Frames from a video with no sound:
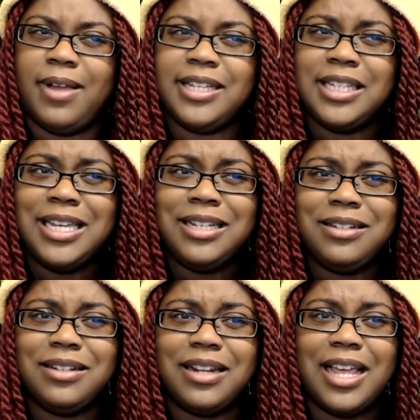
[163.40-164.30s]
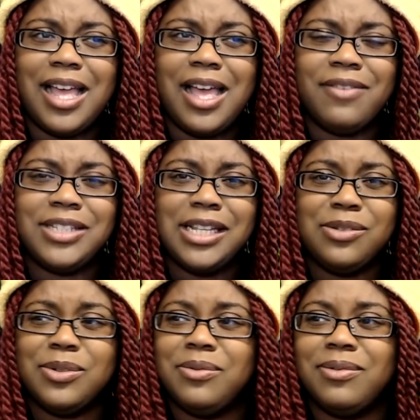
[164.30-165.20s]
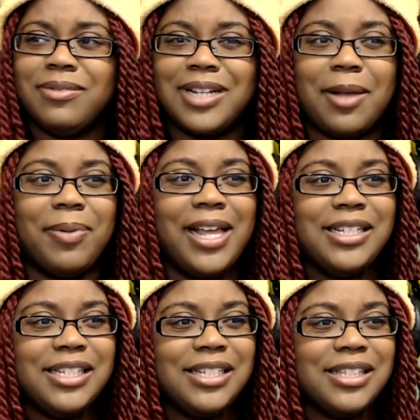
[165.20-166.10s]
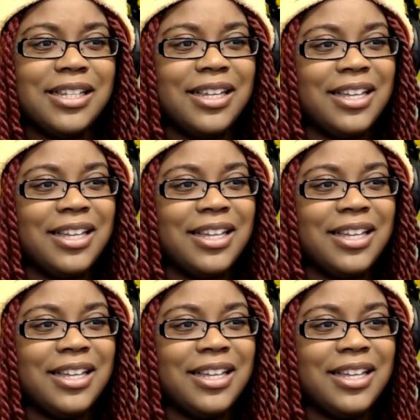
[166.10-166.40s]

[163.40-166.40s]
Is he having sex with appliances?